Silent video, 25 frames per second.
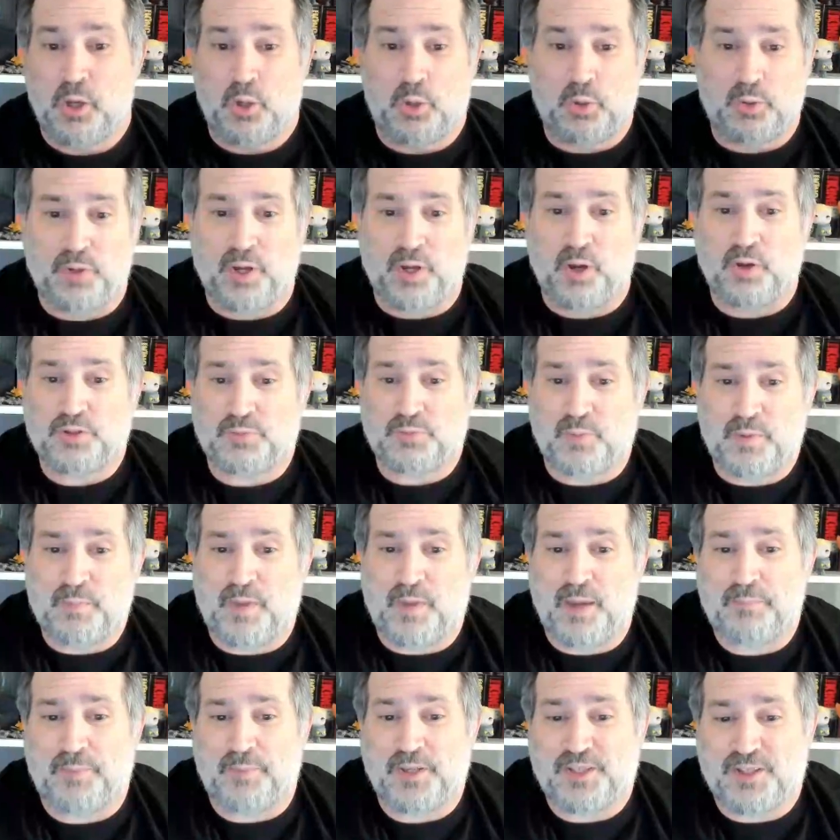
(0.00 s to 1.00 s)
who knows, we
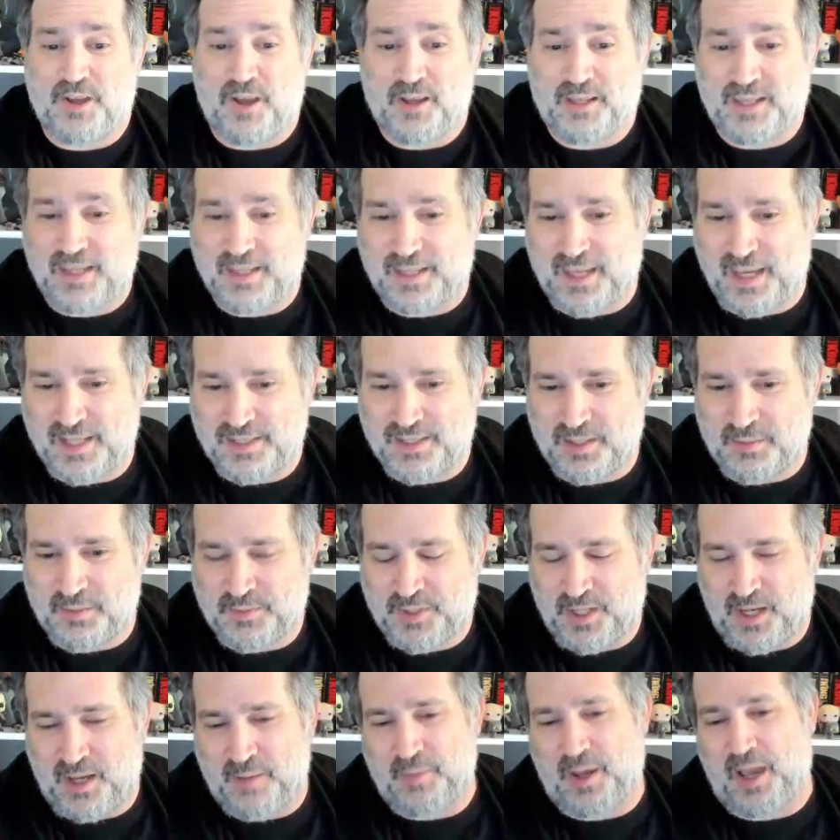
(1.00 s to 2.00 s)
might be talking again
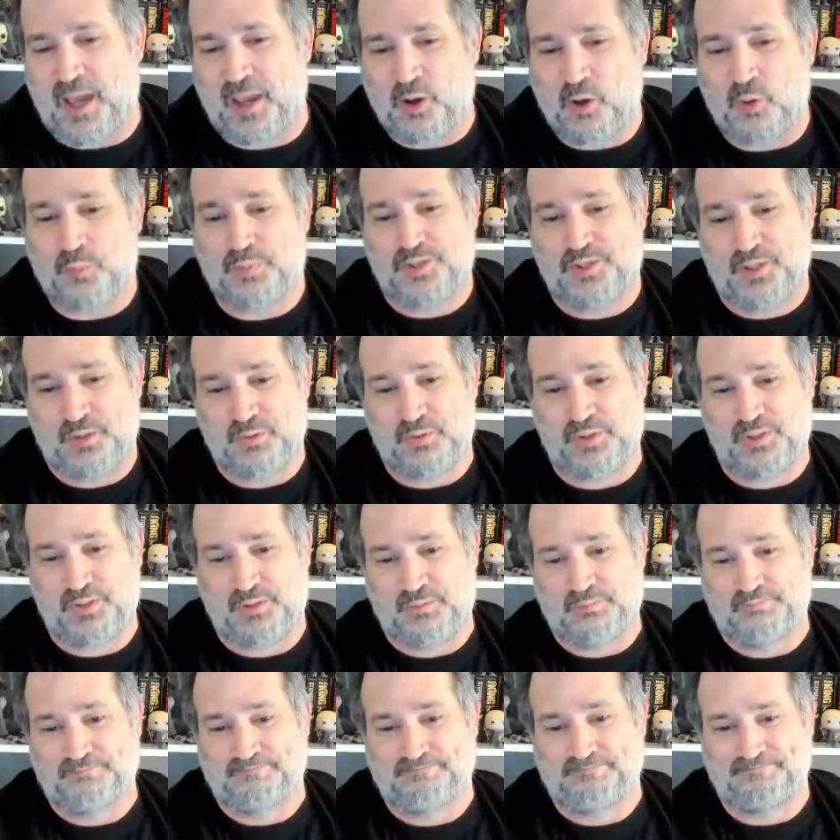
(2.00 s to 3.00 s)
sometime. I hope so
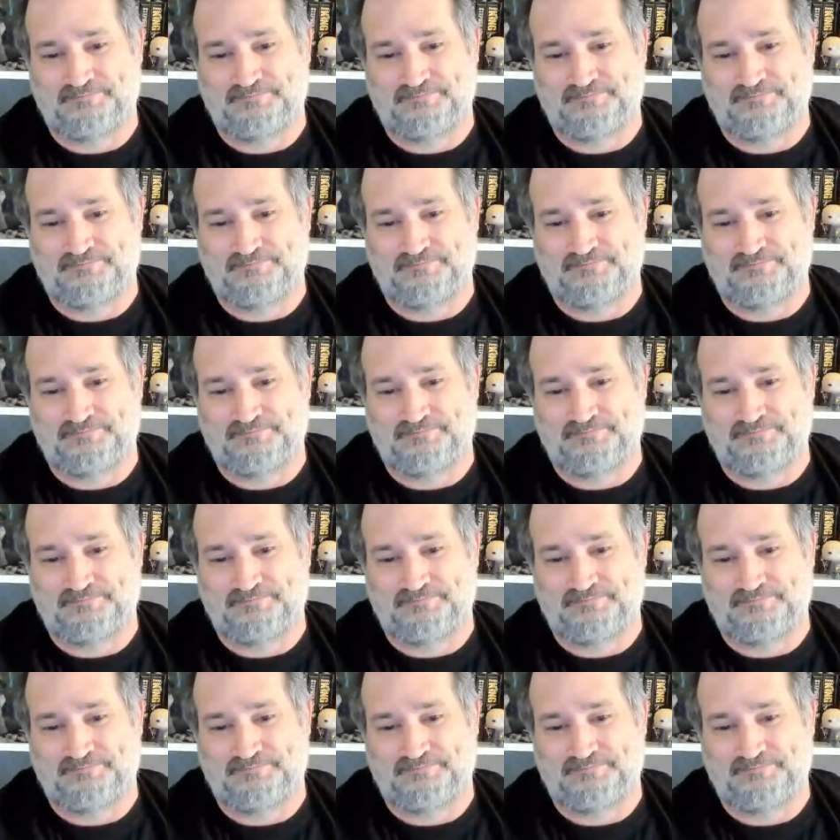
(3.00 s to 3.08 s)
soon.